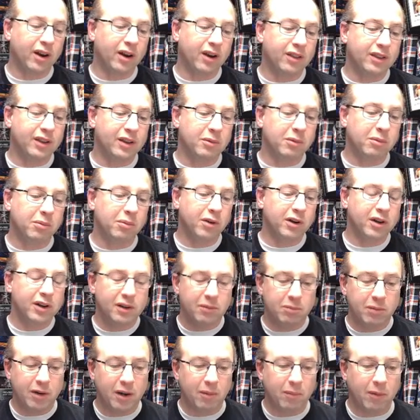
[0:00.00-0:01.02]
I think it'd be pretty neat
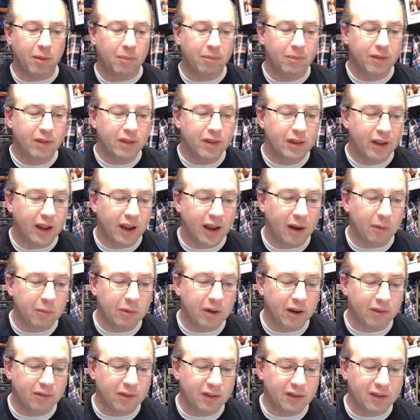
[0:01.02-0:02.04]
to paint him up. And we
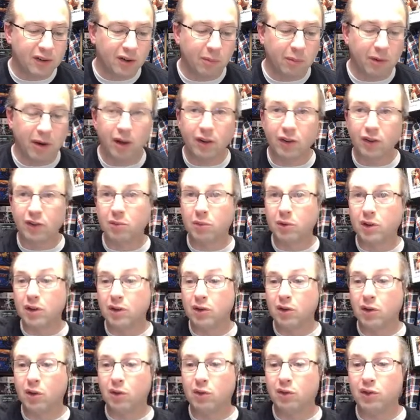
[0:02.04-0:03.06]
have the xenobiologist. We're going
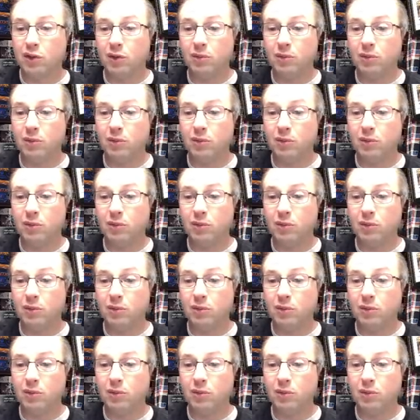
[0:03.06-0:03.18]
to do those two.